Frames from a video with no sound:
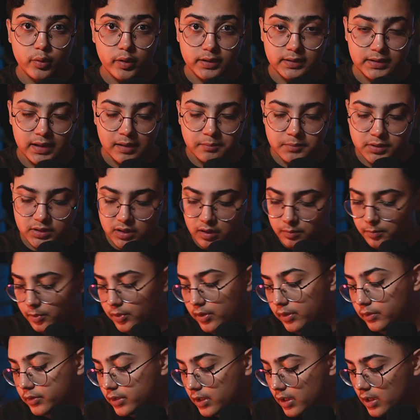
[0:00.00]
exams come
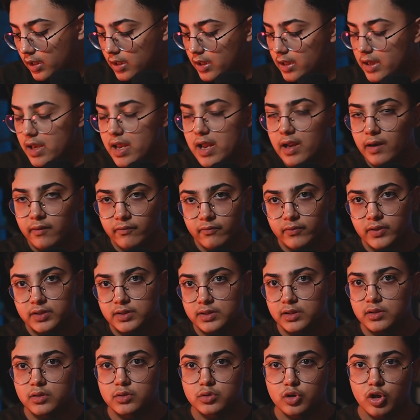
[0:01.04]
around, every
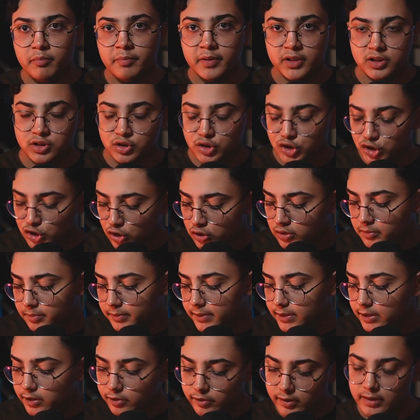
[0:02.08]
single topic should
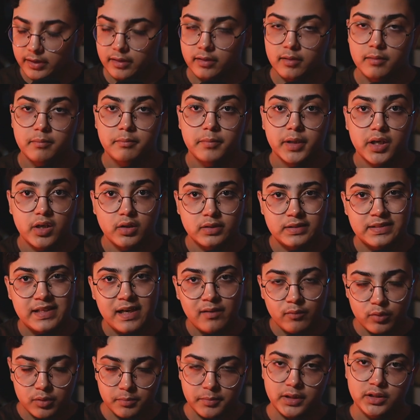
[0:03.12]
be green, because
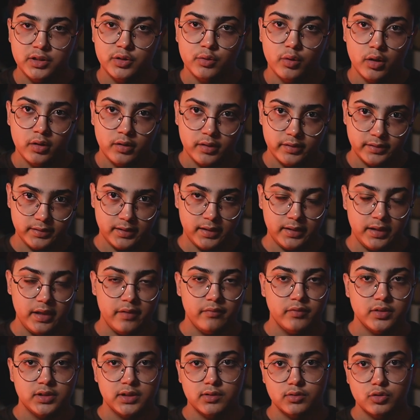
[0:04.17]
that would mean you understand
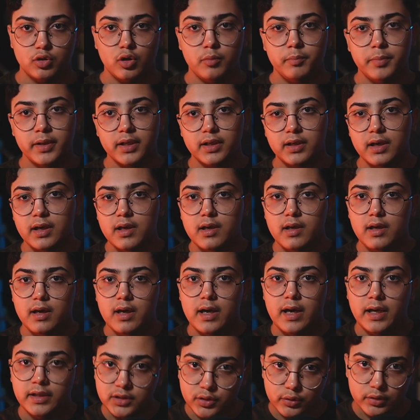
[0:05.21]
every single topic
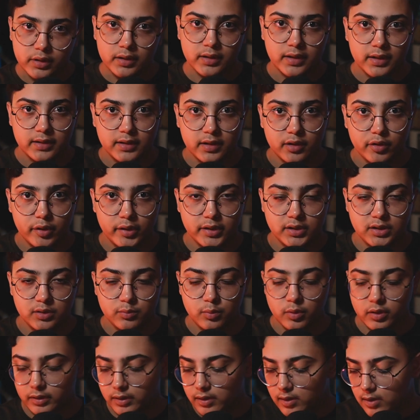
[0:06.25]
and you can get the grade you
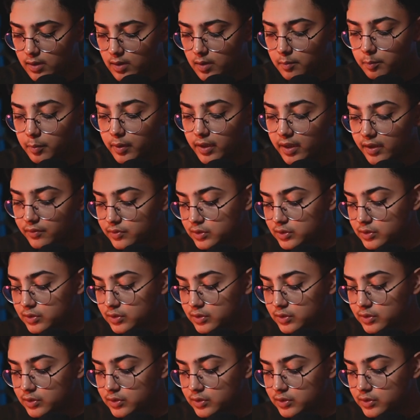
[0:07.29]
want. But if